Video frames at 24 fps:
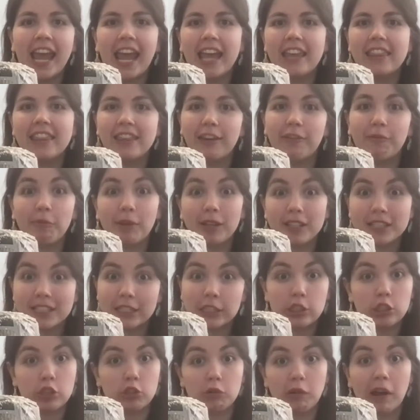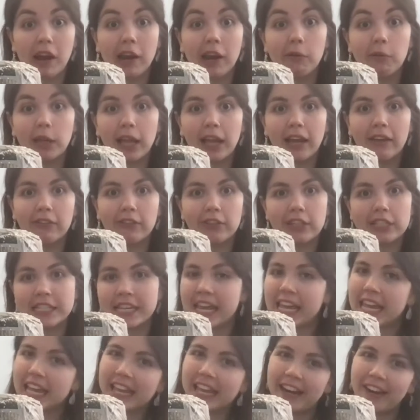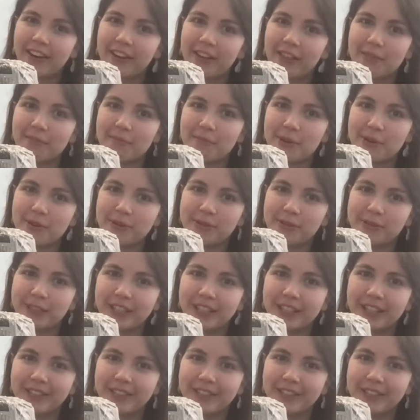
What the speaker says: and then once it's dry, we'll have to take it out of the mold.